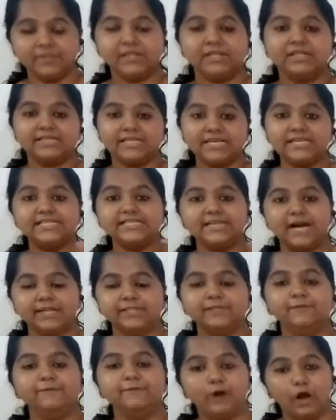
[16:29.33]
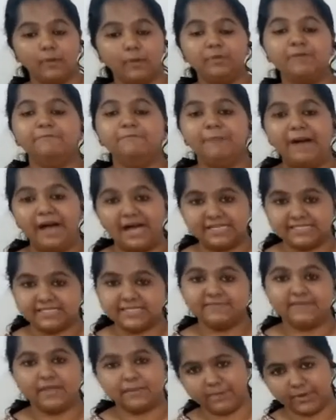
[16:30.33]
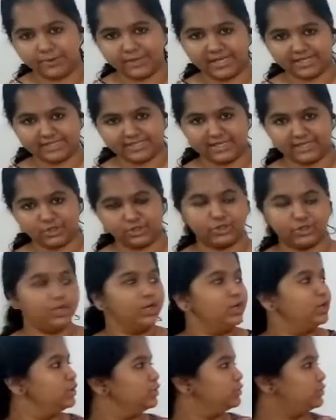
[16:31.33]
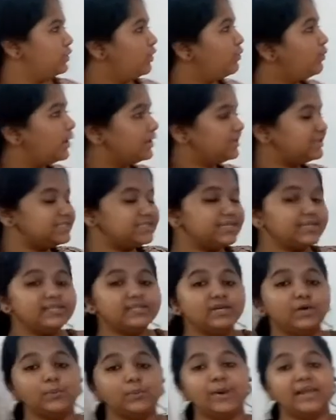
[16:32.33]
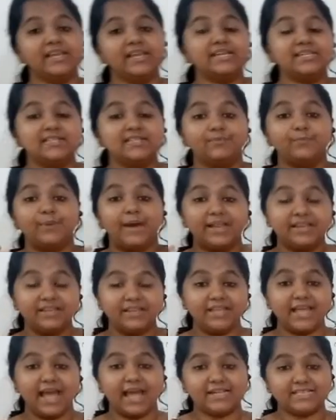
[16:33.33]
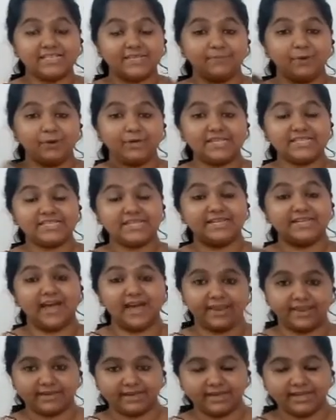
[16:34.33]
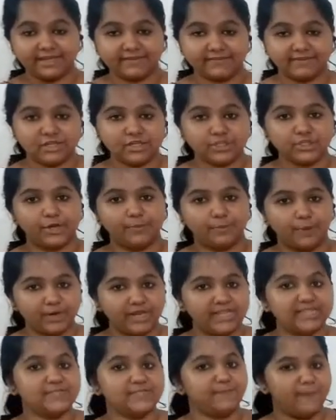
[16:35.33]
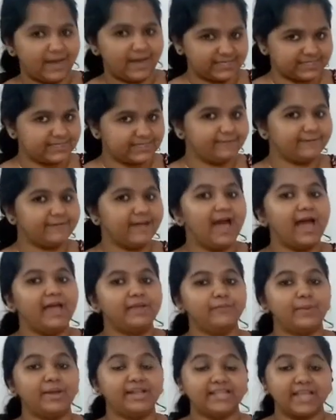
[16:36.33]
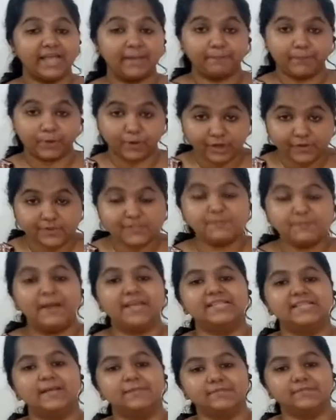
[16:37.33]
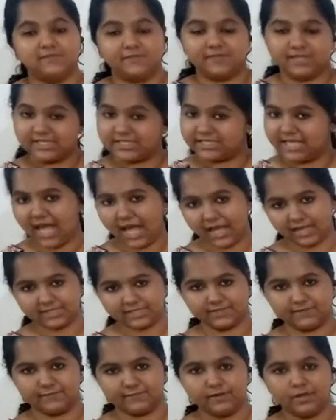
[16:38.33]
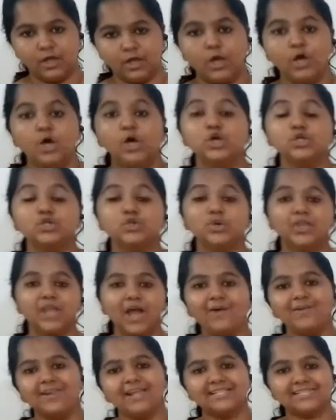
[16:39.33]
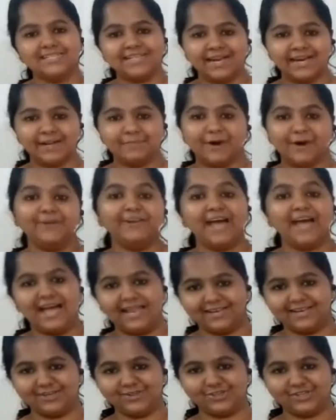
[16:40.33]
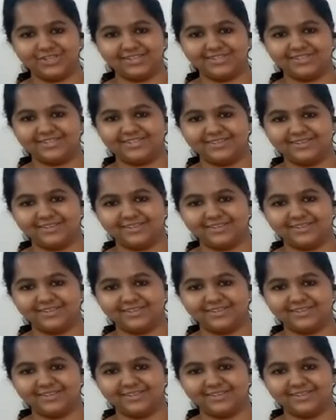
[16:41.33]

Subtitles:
These are the form of passive immunization. So what is it? When the antibodies are directly given into your body, it's passive, and when they produce by themselves, it's active. So now let's learn about allergies.